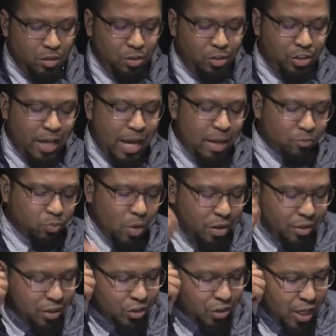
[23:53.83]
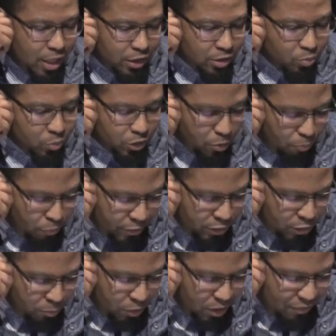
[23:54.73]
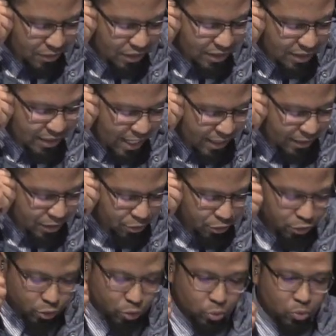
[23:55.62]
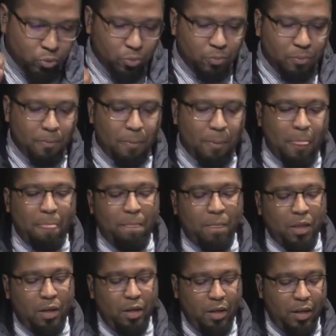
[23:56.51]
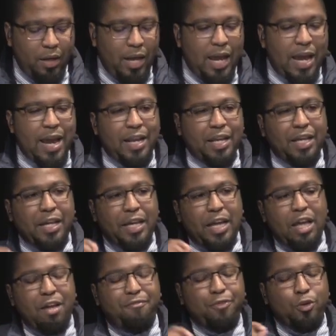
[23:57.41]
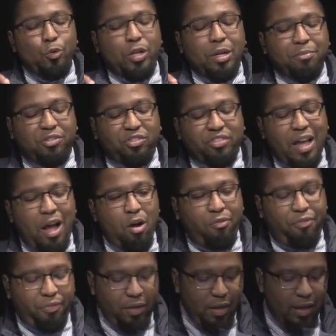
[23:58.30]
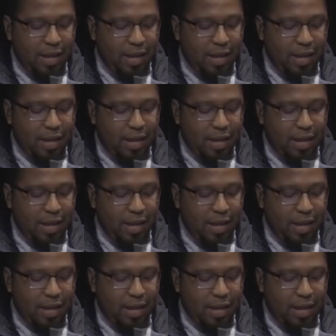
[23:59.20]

James Weldon Johnson was the principal of the Stanton School, and he viewed himself